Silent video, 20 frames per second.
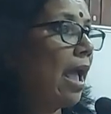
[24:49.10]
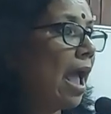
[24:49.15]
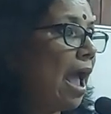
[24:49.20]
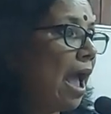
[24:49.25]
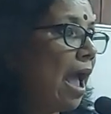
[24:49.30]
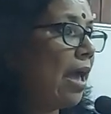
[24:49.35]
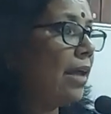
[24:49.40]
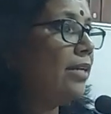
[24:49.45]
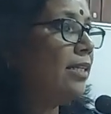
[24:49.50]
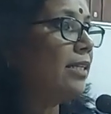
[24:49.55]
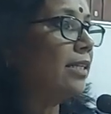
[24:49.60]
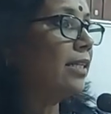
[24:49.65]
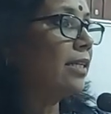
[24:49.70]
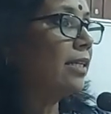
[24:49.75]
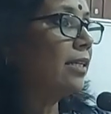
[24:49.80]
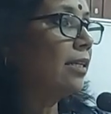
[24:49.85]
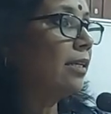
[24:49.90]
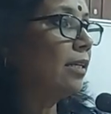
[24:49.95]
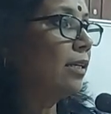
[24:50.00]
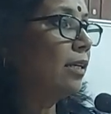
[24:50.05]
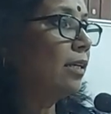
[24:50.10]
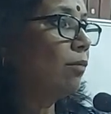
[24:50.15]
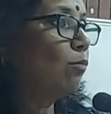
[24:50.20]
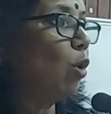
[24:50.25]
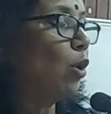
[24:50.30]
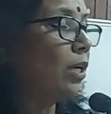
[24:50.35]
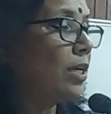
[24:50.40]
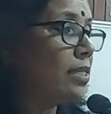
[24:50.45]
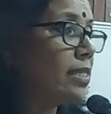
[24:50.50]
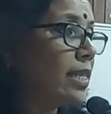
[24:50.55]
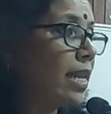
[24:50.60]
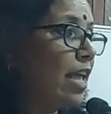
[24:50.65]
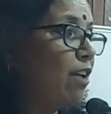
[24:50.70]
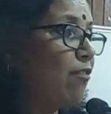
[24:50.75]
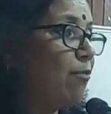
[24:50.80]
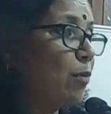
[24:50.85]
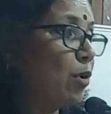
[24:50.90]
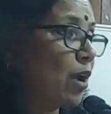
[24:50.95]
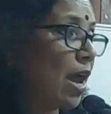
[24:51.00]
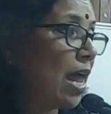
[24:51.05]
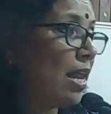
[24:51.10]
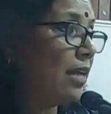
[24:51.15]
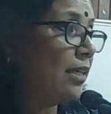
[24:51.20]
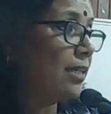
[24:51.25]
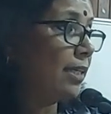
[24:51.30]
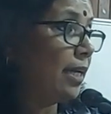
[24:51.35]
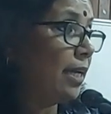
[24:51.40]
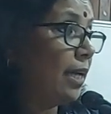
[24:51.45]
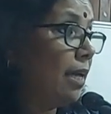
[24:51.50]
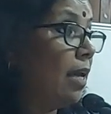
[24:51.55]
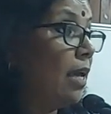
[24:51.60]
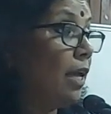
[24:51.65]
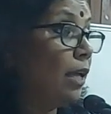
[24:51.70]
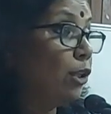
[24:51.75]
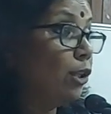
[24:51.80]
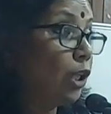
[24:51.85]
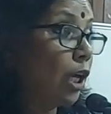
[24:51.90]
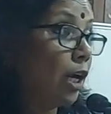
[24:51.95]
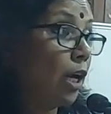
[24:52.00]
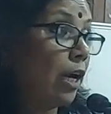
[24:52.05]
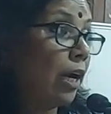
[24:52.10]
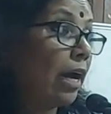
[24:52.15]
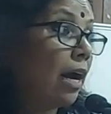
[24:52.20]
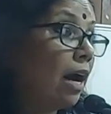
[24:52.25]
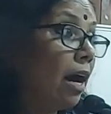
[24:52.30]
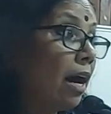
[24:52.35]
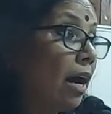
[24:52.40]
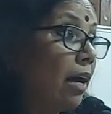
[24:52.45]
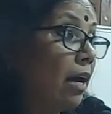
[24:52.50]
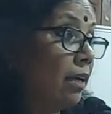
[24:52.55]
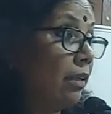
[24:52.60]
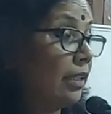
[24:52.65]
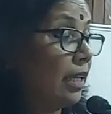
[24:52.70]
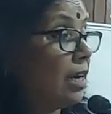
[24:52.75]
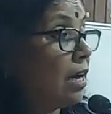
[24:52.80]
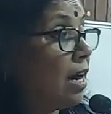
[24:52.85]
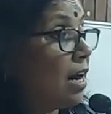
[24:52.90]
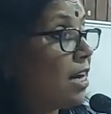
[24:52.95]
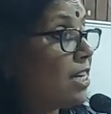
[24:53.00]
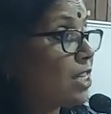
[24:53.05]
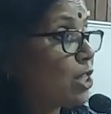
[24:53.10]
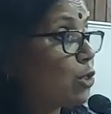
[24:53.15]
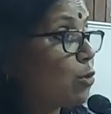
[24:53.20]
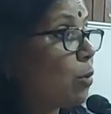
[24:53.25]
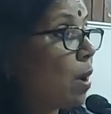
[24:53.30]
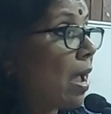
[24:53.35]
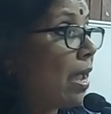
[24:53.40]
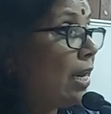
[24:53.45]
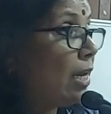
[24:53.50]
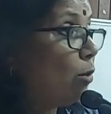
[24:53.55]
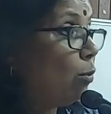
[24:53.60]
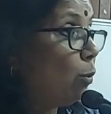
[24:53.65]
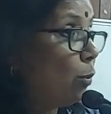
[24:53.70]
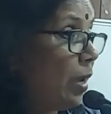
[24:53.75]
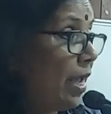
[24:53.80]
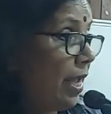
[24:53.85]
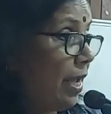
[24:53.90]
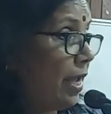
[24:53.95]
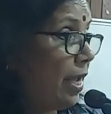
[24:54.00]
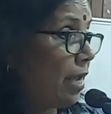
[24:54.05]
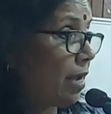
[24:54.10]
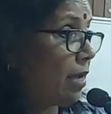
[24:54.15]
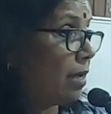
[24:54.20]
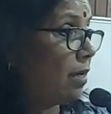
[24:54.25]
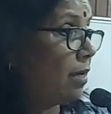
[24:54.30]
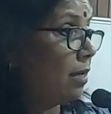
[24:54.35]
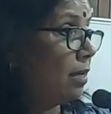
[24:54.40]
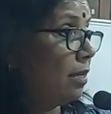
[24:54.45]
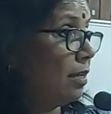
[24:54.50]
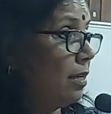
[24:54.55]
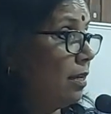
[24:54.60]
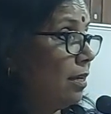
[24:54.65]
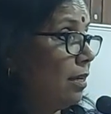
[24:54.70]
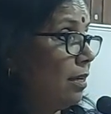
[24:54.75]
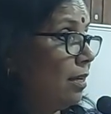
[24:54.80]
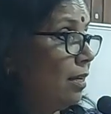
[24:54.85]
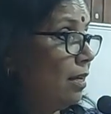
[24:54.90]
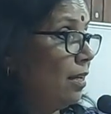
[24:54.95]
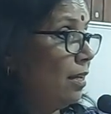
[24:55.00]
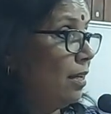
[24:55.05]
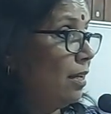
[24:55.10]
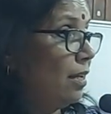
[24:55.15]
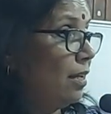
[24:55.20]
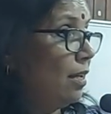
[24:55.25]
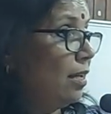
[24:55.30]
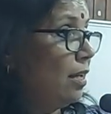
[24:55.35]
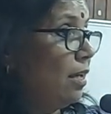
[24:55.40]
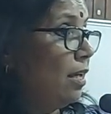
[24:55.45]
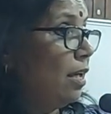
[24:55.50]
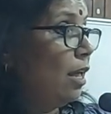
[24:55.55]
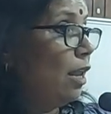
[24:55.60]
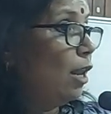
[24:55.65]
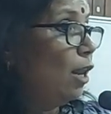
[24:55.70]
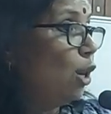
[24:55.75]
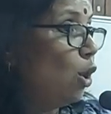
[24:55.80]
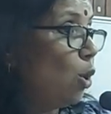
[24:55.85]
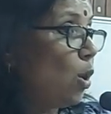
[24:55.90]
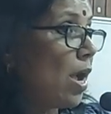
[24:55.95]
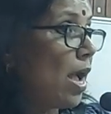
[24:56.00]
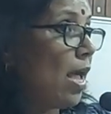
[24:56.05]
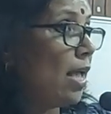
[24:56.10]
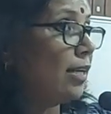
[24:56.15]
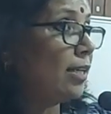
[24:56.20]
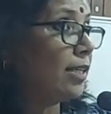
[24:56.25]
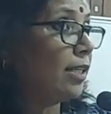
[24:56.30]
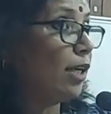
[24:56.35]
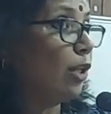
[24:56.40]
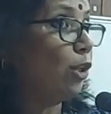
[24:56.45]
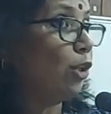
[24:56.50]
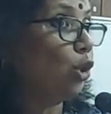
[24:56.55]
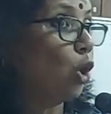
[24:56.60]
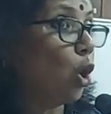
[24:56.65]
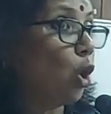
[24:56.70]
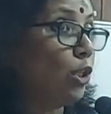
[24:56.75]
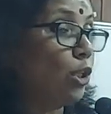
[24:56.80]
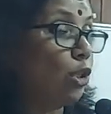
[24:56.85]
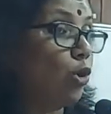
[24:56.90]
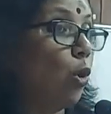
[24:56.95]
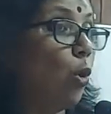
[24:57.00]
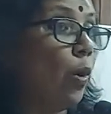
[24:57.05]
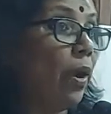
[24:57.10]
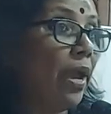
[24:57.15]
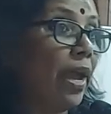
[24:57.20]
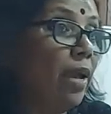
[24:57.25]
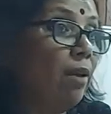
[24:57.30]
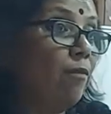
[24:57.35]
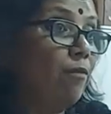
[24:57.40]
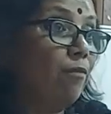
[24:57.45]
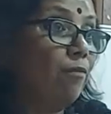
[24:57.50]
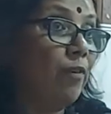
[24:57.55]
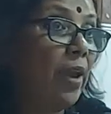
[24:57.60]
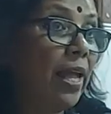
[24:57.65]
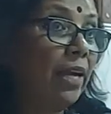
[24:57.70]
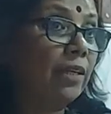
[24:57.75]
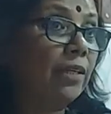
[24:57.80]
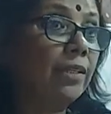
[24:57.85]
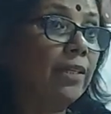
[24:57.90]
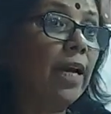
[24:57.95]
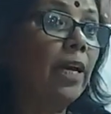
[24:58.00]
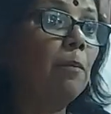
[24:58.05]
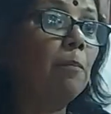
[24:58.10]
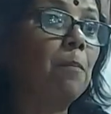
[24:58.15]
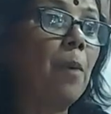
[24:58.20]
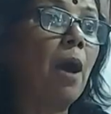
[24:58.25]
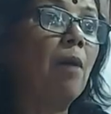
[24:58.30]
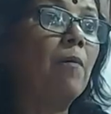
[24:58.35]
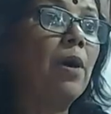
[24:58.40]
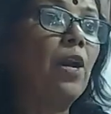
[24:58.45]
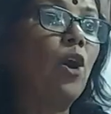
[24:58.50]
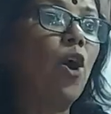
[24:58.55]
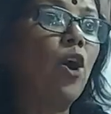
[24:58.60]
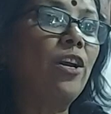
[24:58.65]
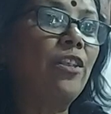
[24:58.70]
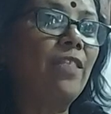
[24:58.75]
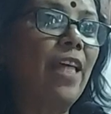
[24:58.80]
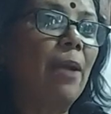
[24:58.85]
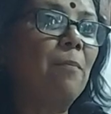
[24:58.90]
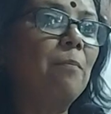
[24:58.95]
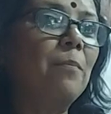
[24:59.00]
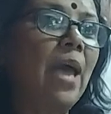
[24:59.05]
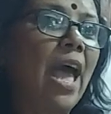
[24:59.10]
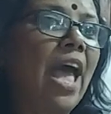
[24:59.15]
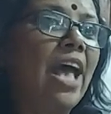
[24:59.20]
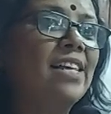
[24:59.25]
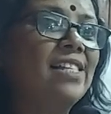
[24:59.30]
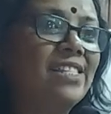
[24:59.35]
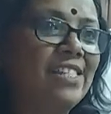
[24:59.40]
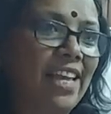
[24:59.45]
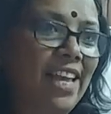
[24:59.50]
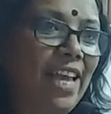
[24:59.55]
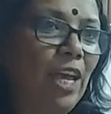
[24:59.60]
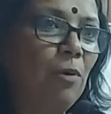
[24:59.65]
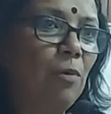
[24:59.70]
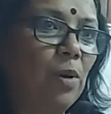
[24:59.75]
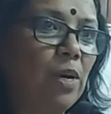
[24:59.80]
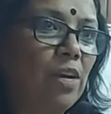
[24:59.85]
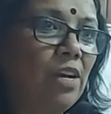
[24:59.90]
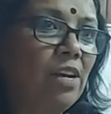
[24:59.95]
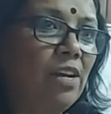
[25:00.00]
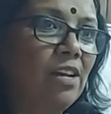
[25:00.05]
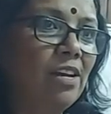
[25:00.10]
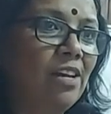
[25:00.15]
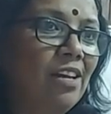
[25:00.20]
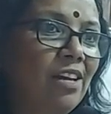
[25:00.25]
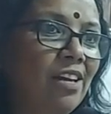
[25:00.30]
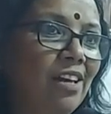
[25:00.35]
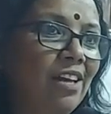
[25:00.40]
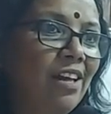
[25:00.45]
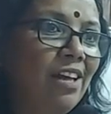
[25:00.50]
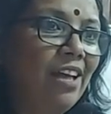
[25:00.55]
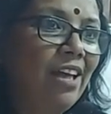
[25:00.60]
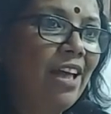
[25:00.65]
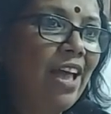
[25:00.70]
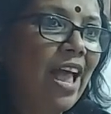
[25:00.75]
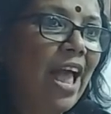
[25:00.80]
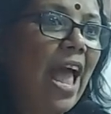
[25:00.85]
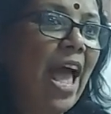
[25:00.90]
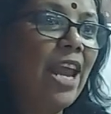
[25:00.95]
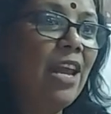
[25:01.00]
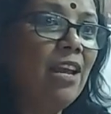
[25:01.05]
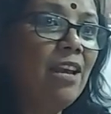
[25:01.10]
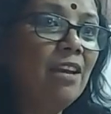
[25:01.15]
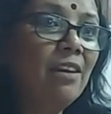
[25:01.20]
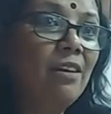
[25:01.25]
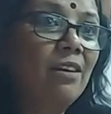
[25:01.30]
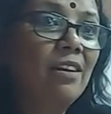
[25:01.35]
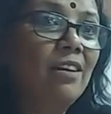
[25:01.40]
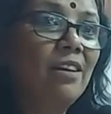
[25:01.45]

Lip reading: And what is slave morality? The erstwhile weak look at those who inflicted power on them as evil, and